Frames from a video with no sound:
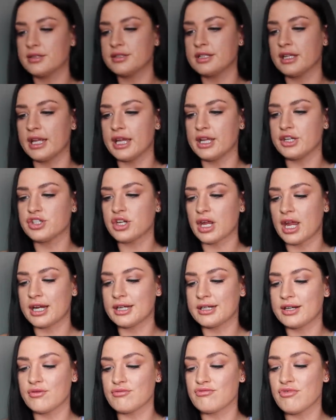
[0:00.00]
Delish.
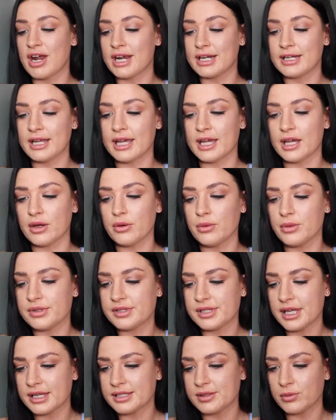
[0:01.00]
And right now,
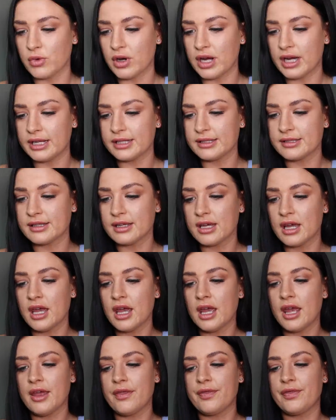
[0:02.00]
sizing wise,
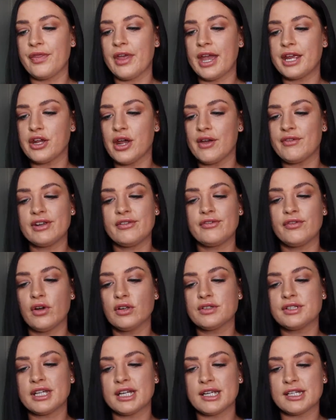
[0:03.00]
they don't have any
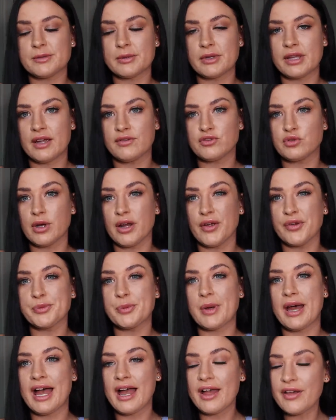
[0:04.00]
fourteens, but they have twelves,
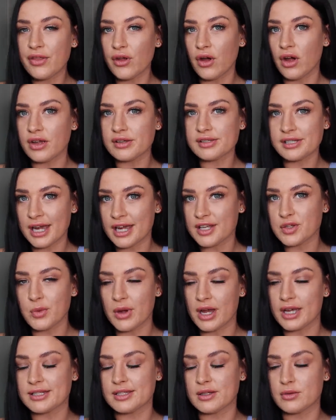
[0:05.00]
but I thought size
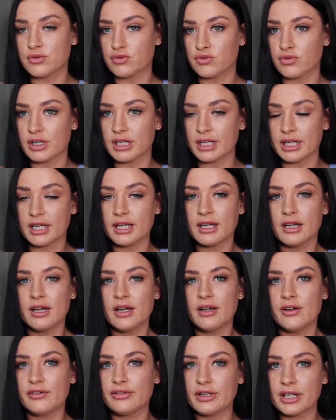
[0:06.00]
wise it was really
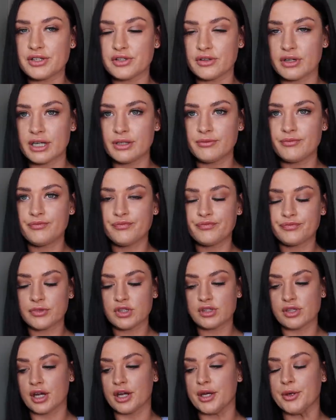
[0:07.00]
flattering,
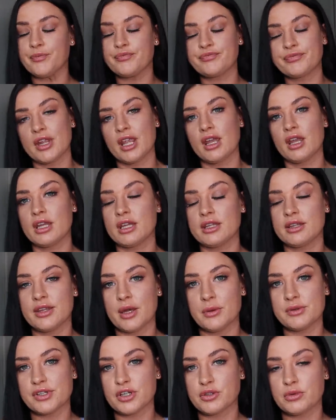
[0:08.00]
so
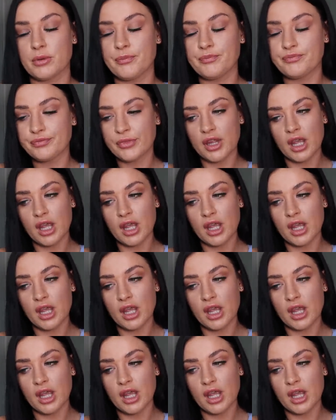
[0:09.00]
that was a good one.